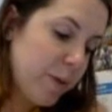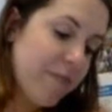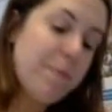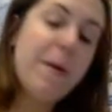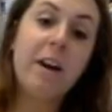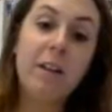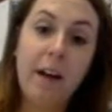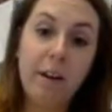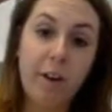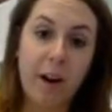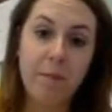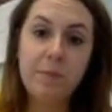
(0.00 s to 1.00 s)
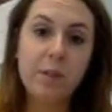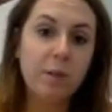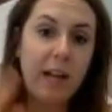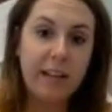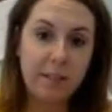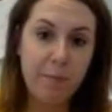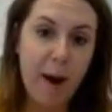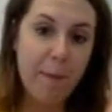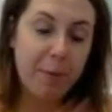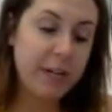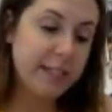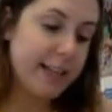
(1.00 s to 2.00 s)
we have a parallelogram, so lots of
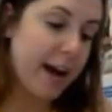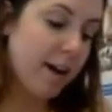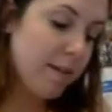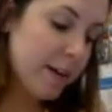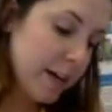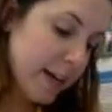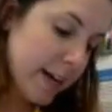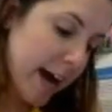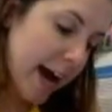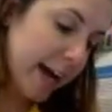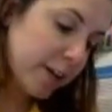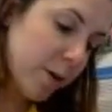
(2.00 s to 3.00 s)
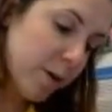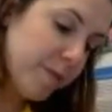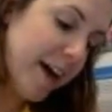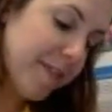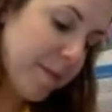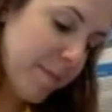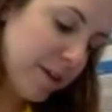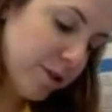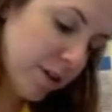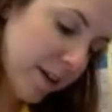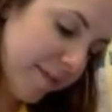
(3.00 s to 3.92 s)
properties there. I know that the measure